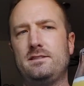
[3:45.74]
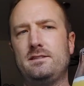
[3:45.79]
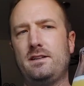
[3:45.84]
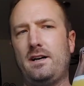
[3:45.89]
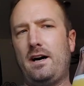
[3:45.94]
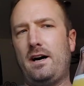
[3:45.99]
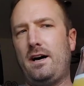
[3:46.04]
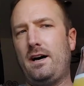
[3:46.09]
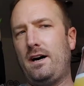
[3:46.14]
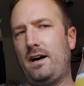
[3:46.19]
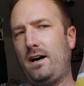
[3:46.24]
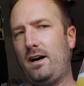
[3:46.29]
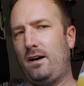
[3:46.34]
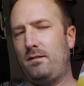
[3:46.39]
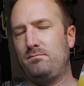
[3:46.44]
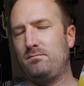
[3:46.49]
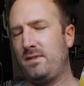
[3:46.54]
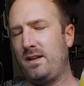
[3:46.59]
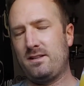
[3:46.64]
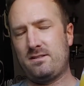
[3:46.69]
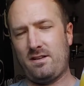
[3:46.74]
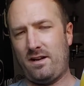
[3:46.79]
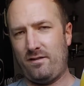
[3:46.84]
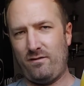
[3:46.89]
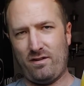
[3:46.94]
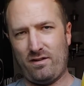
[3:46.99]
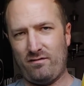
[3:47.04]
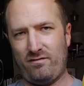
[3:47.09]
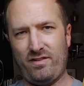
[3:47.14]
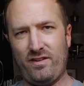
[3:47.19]
Uh, it's not
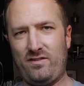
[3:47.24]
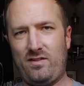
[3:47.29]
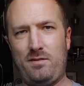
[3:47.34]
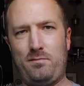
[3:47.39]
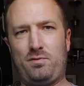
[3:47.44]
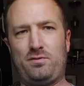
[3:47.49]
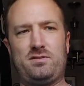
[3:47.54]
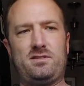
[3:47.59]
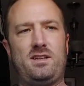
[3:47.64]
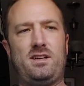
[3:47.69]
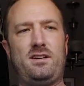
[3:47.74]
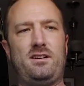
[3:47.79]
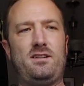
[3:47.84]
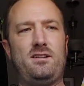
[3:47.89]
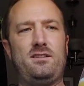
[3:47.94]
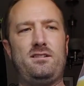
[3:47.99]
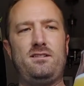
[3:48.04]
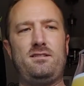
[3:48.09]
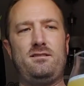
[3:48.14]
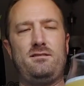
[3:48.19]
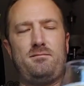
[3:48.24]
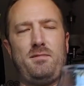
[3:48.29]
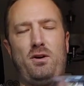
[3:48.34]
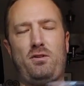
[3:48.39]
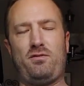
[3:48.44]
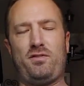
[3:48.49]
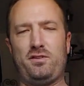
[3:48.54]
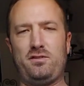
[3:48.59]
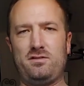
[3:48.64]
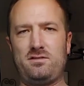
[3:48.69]
even fifty percent
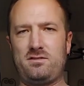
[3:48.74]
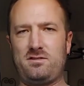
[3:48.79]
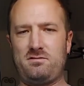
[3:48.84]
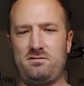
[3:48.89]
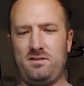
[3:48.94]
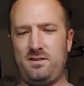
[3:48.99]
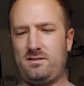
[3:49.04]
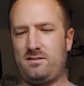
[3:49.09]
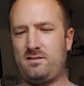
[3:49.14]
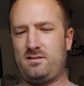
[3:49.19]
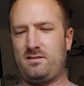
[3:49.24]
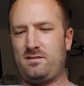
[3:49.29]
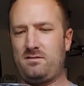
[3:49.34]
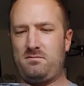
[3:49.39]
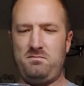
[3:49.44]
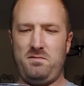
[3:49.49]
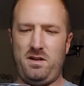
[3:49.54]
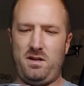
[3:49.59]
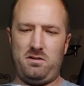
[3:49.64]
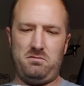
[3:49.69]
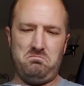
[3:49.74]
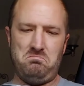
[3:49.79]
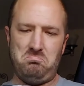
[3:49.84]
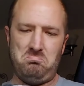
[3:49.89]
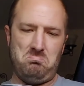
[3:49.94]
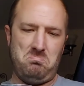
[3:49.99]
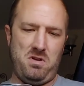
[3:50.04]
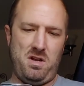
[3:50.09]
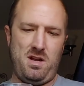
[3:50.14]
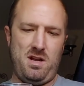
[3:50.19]
mouthfeel. It's it's you know
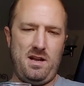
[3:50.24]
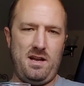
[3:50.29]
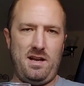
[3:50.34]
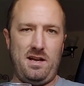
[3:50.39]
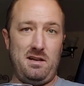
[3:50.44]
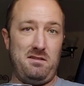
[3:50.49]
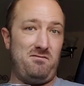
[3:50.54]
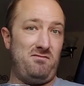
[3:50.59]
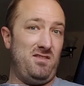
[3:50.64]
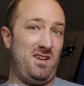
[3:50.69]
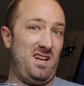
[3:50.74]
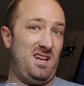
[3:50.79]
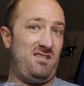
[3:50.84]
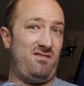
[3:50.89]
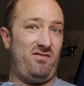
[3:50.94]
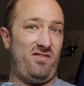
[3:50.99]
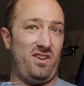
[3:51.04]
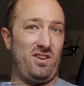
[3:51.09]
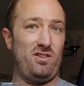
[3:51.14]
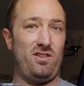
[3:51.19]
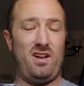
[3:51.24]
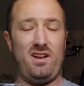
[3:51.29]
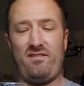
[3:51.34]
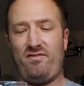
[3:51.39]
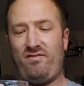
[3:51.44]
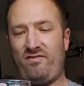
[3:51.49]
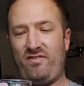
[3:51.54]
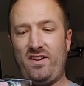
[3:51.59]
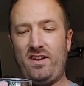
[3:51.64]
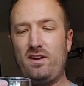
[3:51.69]
it it feel it
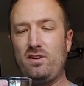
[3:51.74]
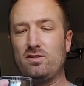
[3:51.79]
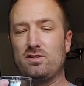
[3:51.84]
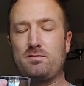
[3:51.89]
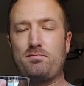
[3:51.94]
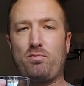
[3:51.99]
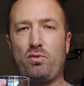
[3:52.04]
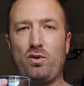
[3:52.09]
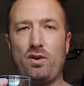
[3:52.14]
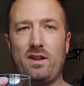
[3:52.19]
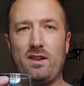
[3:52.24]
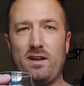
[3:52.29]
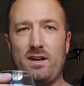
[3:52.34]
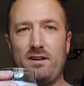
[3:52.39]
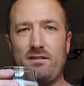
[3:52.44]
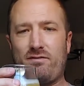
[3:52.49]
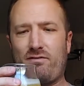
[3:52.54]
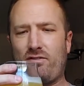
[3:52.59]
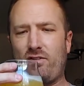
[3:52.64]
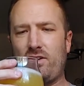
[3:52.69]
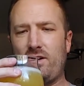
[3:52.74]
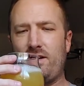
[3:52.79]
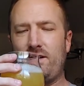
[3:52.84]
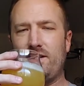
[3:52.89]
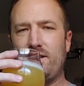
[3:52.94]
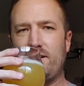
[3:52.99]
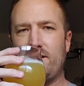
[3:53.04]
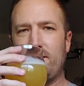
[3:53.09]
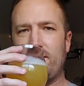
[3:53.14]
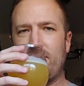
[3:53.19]
feels pretty light for a
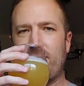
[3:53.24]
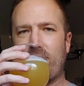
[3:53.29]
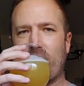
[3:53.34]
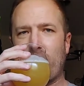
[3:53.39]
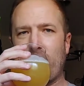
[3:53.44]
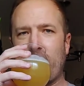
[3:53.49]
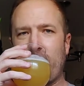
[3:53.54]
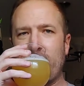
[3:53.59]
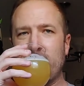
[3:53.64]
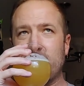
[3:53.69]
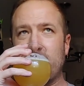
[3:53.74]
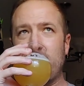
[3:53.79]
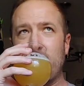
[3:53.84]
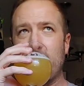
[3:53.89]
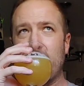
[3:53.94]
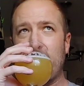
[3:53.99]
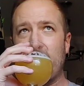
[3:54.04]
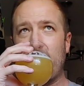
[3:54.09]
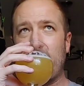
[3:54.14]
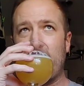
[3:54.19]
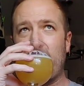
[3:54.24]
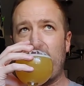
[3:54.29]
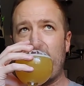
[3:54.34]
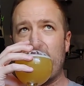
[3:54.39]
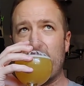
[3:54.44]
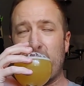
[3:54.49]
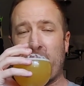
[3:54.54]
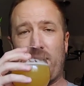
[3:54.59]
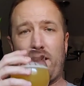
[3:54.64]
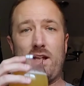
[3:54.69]
uh, for a hazy. Um,
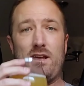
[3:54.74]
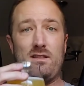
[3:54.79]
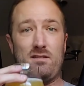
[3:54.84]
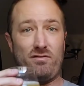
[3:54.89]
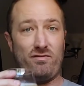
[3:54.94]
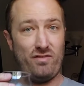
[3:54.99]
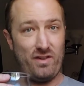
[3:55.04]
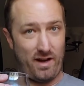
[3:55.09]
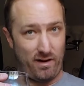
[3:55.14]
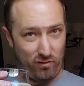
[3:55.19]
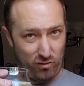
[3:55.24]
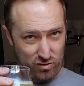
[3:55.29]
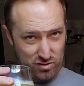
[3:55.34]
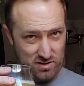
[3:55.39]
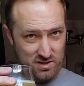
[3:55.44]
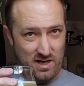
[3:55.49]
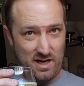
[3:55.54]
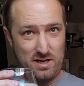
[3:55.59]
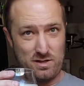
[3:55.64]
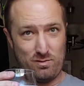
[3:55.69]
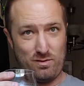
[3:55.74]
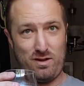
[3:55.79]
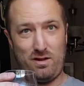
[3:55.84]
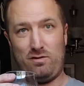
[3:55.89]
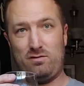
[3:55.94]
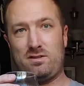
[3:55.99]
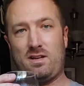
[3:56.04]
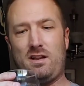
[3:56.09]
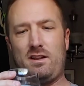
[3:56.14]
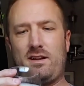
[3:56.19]
but again, flavor stays with you.
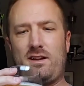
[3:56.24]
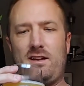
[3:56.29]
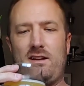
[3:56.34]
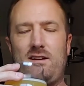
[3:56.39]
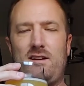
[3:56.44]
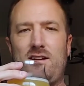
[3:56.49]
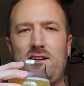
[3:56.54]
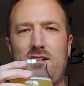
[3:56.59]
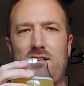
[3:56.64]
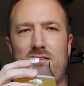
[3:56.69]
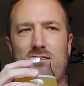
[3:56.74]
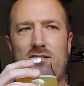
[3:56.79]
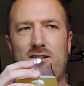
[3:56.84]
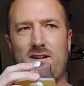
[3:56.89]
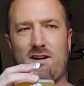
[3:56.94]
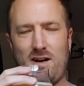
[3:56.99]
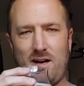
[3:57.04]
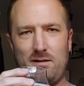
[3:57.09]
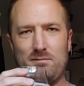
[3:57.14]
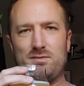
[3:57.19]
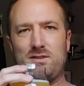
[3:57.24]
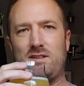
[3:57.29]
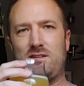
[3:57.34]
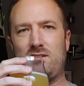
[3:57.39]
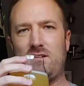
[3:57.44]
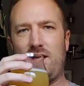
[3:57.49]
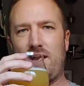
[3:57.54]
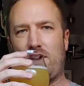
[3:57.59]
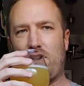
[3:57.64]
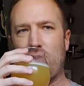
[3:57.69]
It's not like it it comes and,
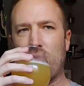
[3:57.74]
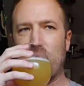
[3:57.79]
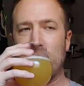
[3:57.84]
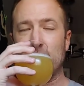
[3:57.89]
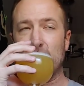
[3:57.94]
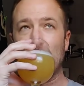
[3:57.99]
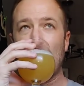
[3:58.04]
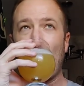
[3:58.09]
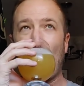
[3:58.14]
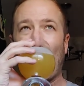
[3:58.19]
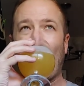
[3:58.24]
and goes.